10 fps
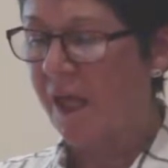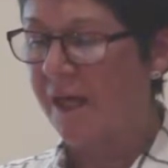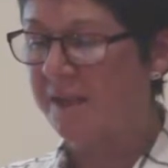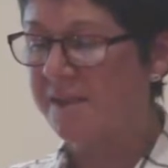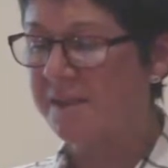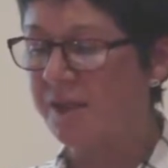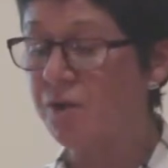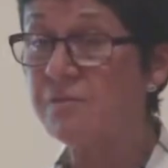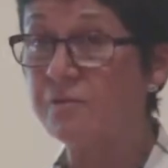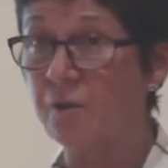And the
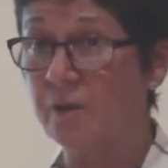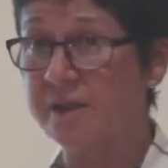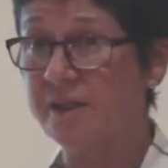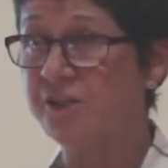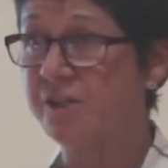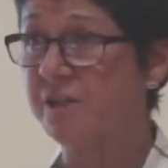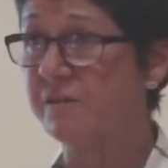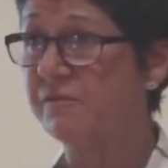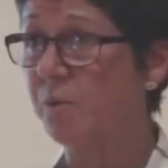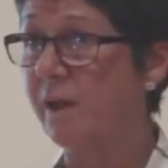overall
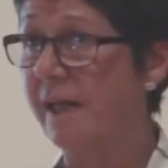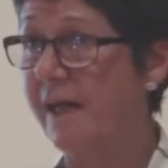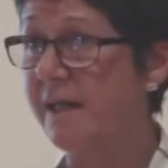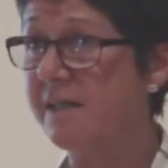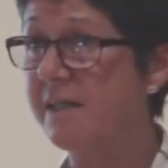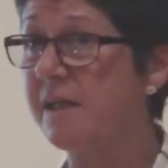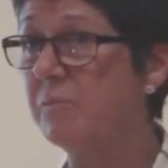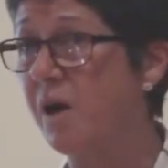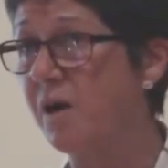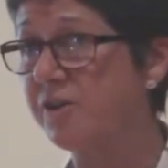initiative will end in
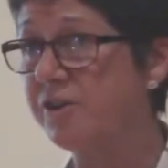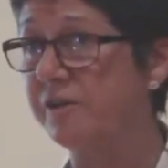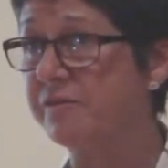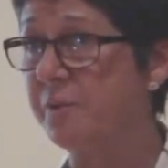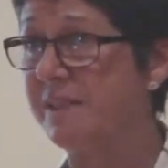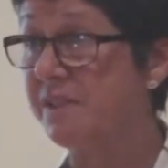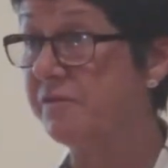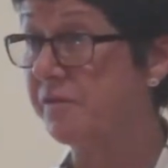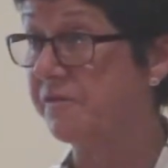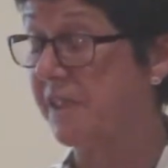March of
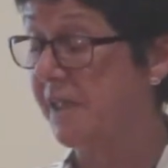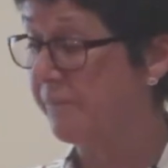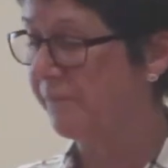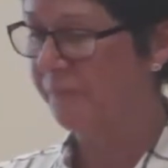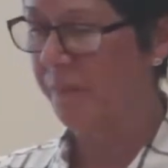2015.